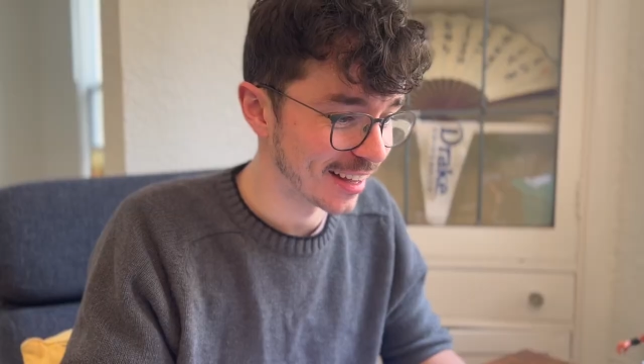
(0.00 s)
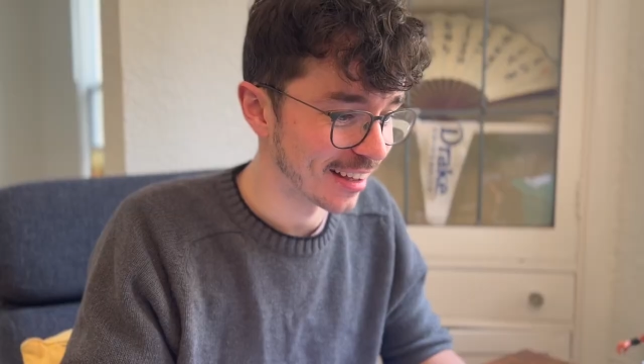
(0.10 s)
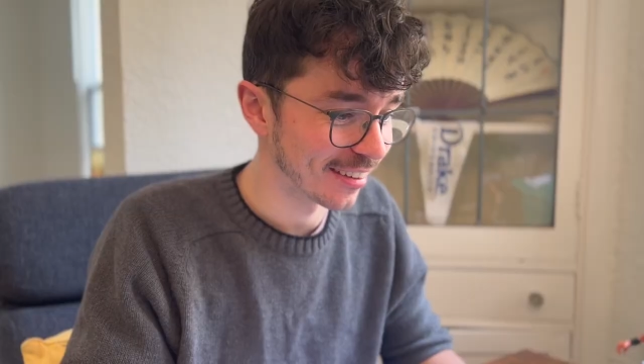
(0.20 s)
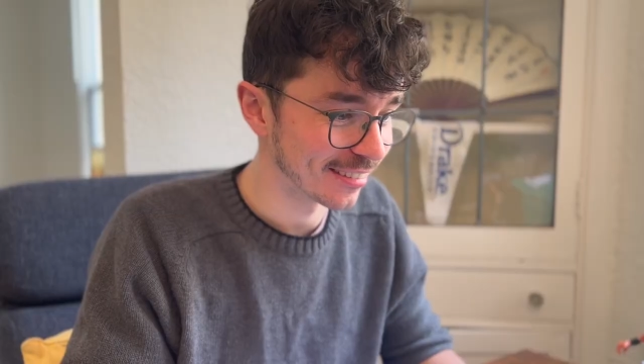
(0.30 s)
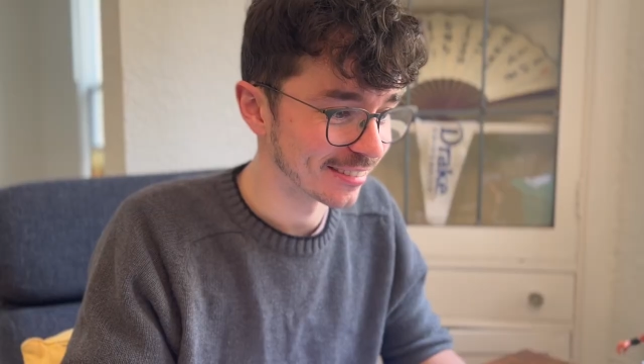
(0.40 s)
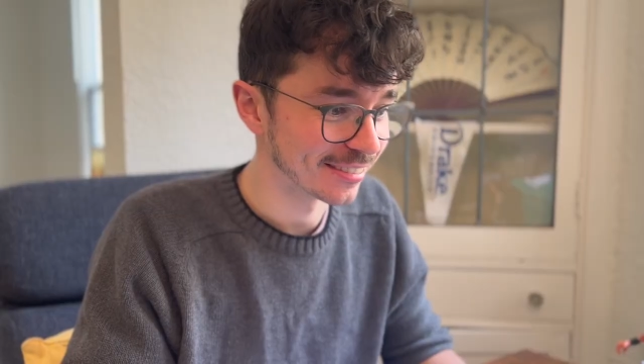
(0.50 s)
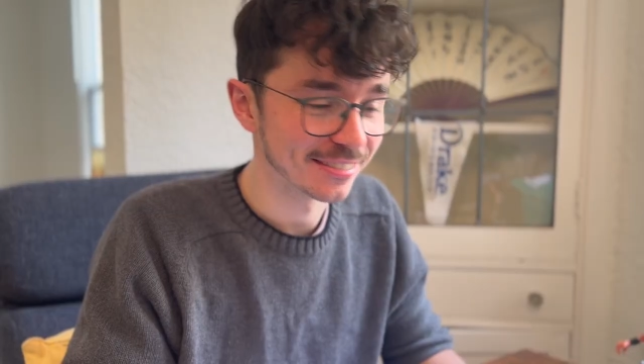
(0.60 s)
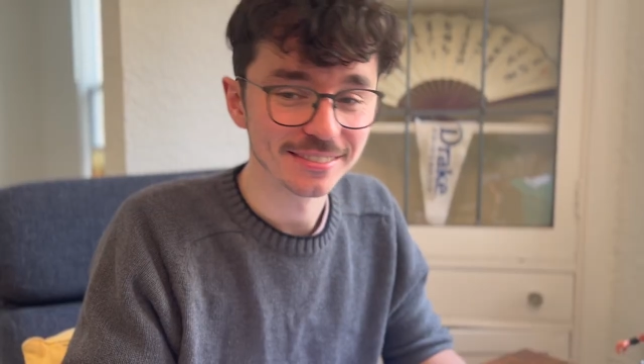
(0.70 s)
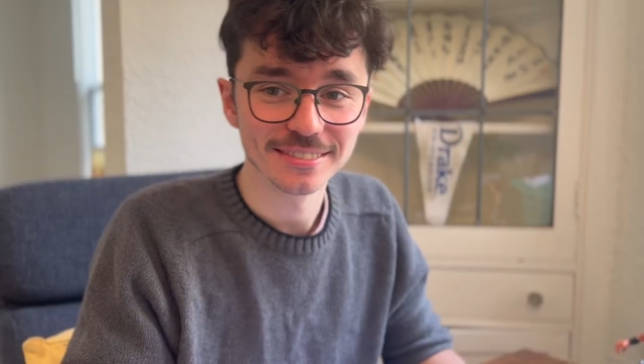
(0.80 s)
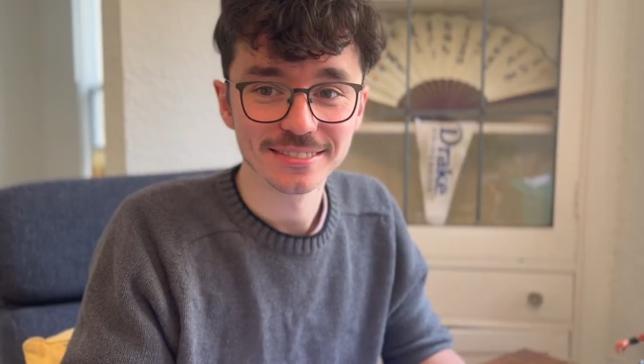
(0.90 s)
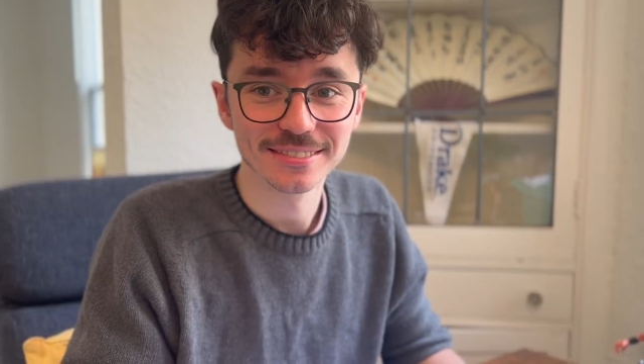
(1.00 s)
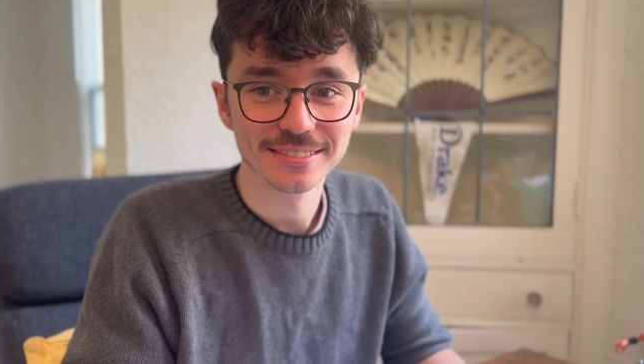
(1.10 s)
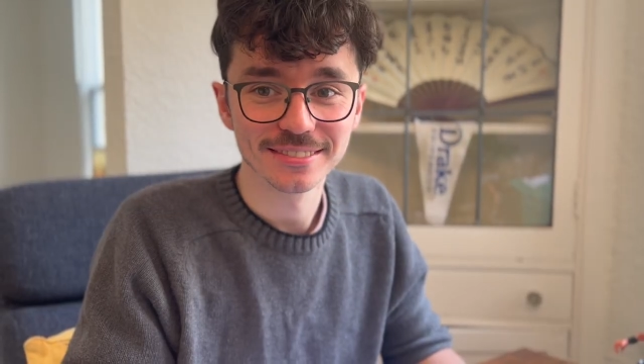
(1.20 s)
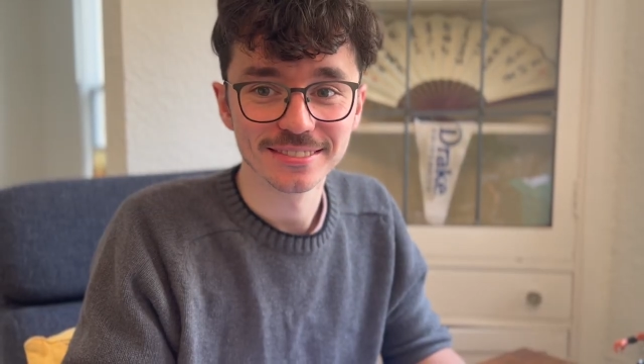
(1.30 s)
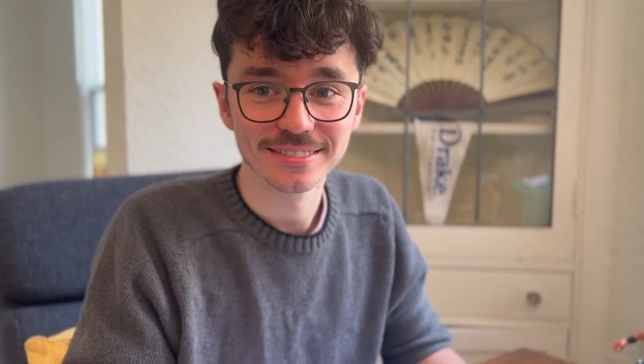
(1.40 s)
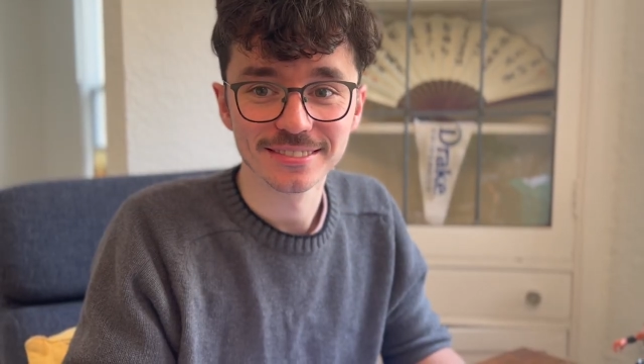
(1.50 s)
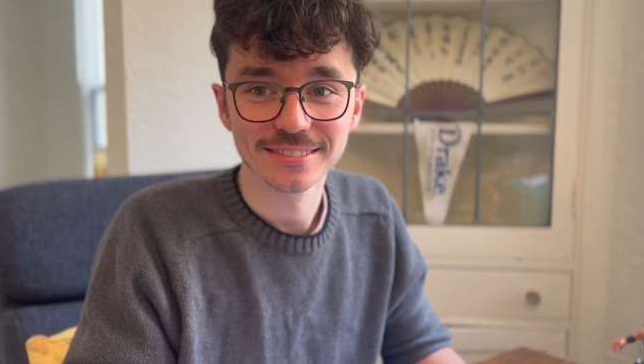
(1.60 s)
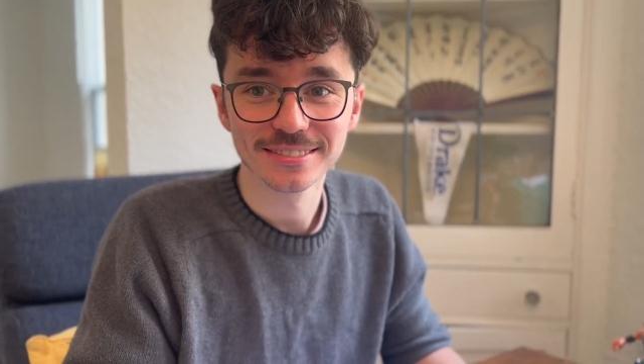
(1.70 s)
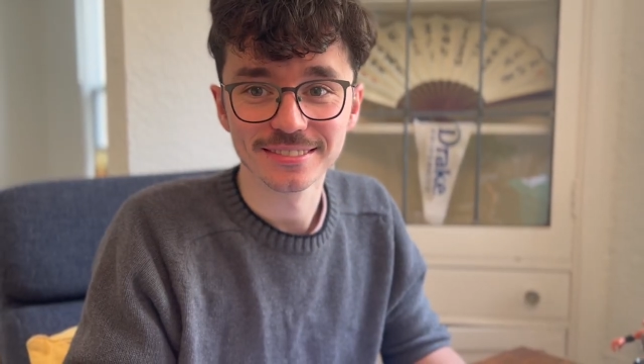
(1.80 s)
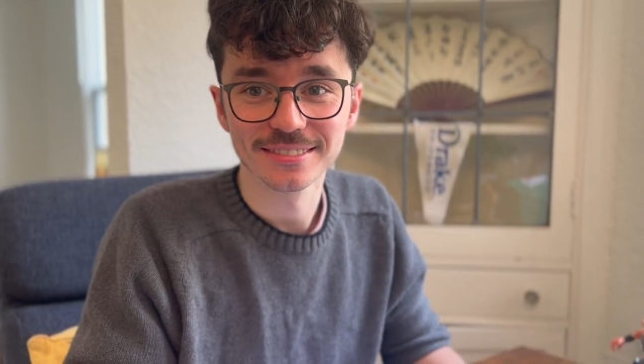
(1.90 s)
That could be like a season 2 thing, though. They're
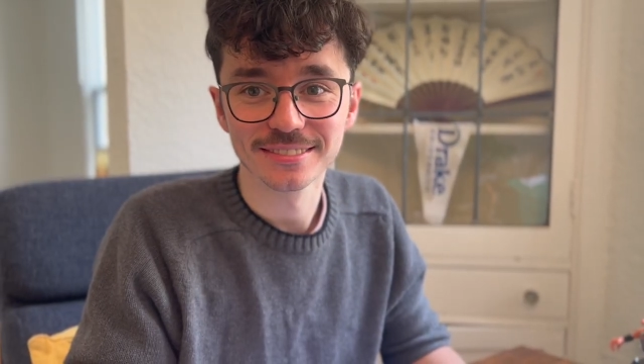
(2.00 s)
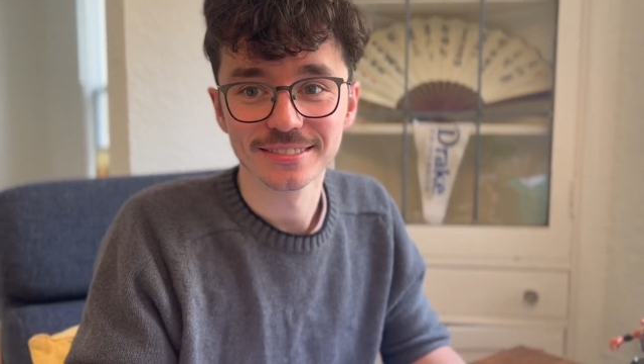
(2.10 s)
like,